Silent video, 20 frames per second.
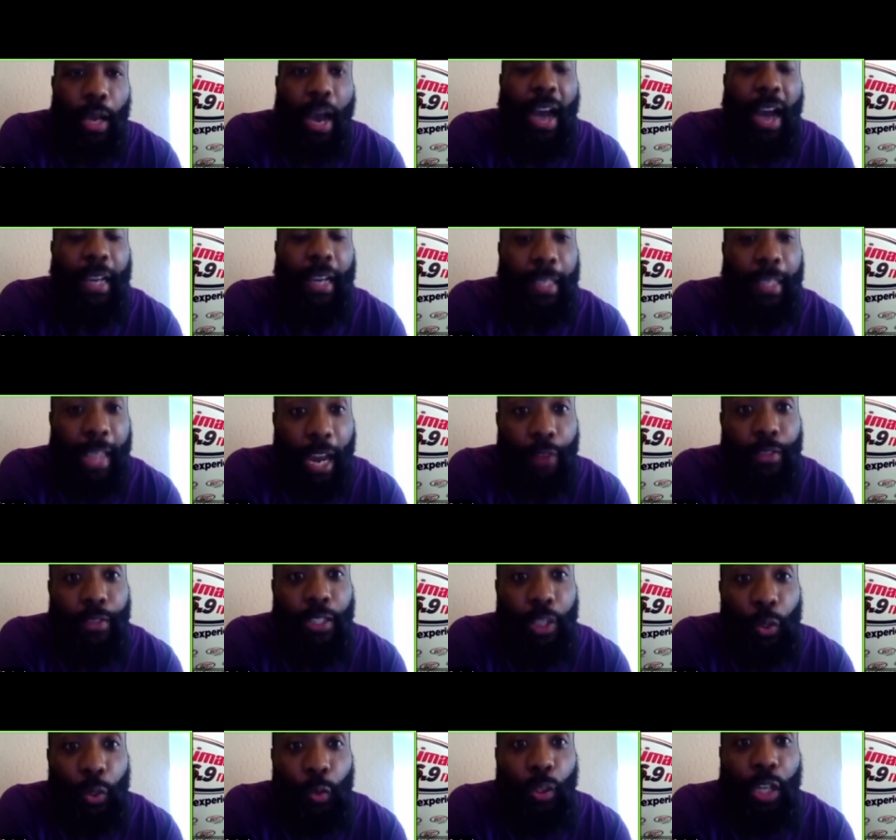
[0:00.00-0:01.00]
I
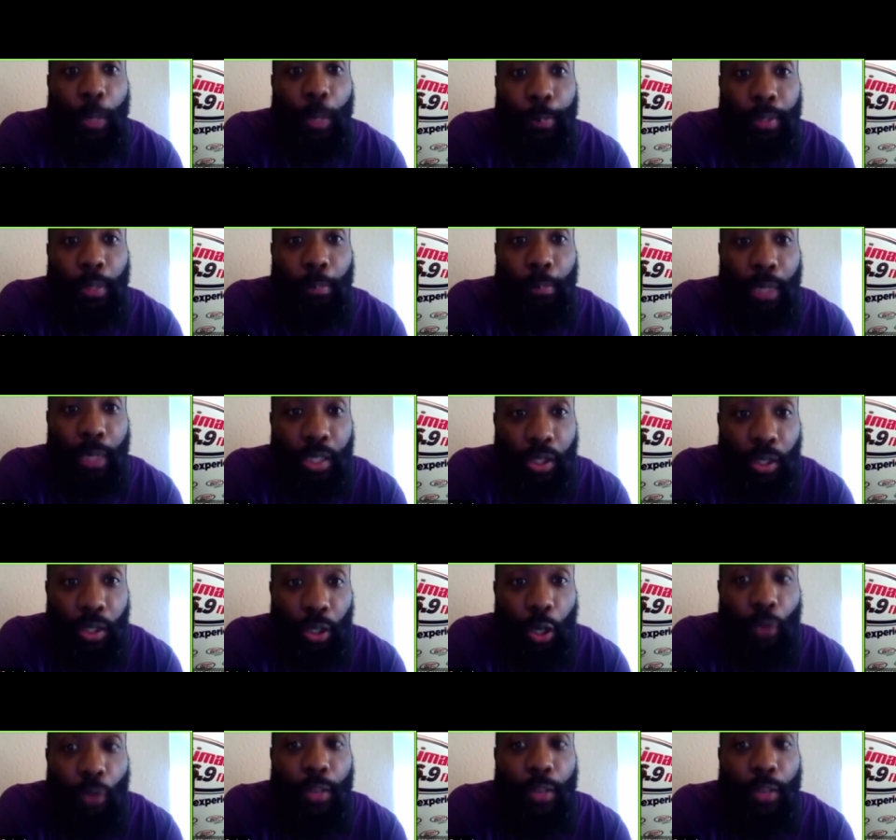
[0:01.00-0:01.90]
guarantee you a couple of months ago,